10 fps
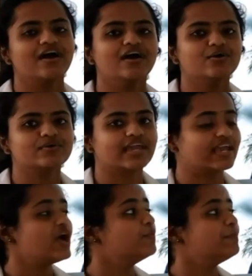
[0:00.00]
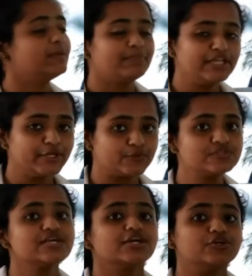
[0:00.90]
Okay, people use
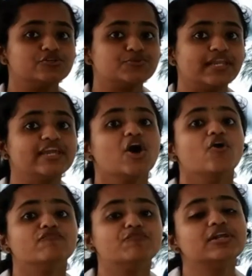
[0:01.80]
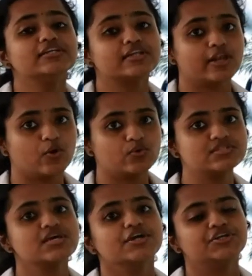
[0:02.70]
usually woolen
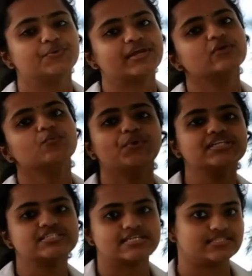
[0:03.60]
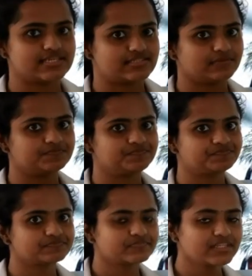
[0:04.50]
clothes during winter season.
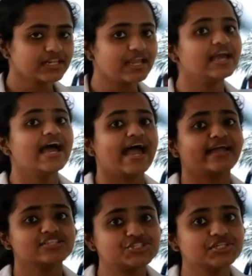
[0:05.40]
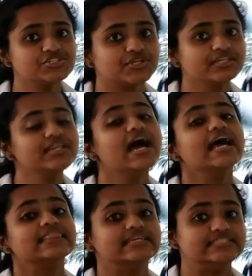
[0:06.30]
And children,
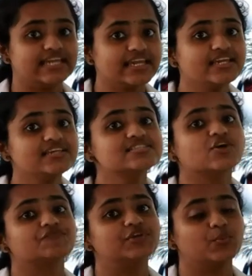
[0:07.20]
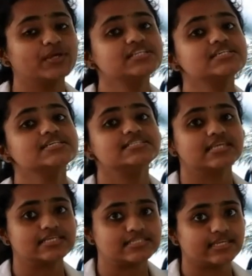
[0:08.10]
the days of the winter
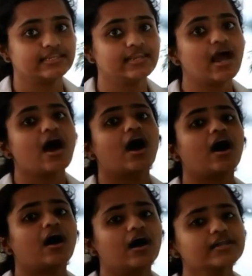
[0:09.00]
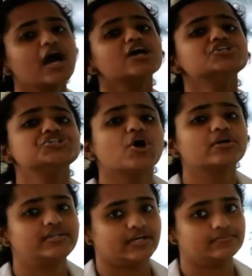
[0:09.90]
season are
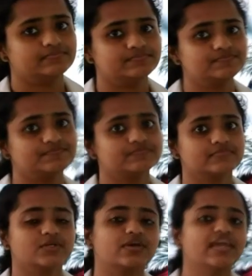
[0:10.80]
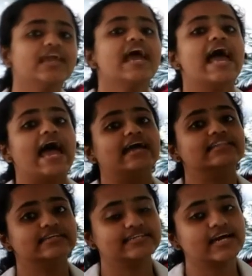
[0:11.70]
shorter. Okay, and
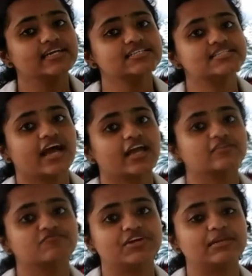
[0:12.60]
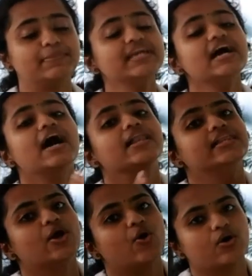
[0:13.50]
the night time will be
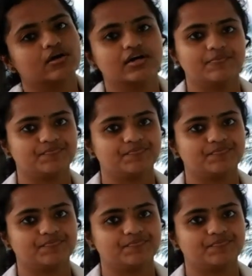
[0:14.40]
longer.